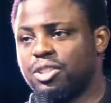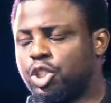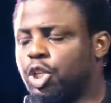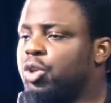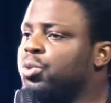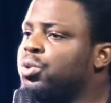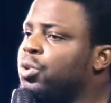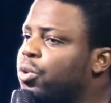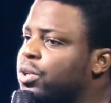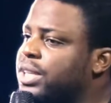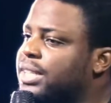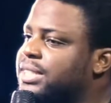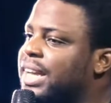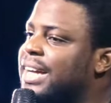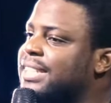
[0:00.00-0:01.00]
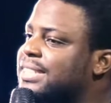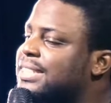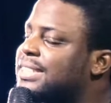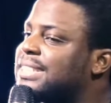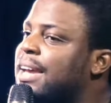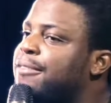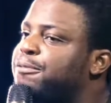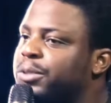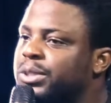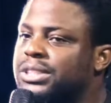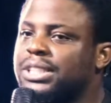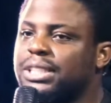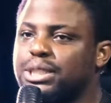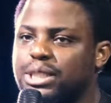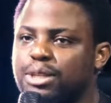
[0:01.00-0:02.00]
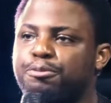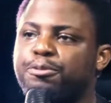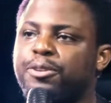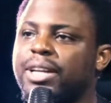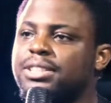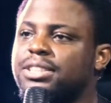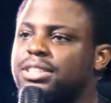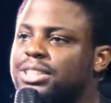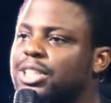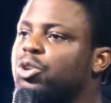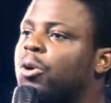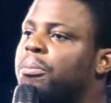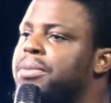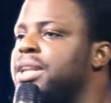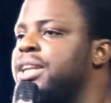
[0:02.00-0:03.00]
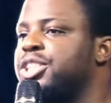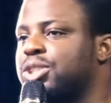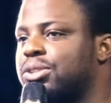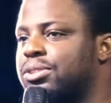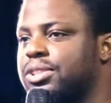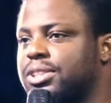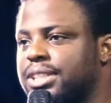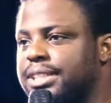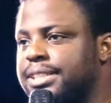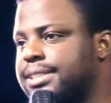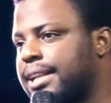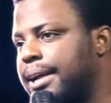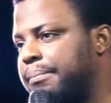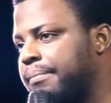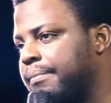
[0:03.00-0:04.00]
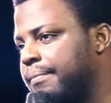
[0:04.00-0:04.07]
Do you know that there are 70 different denominations in Islam?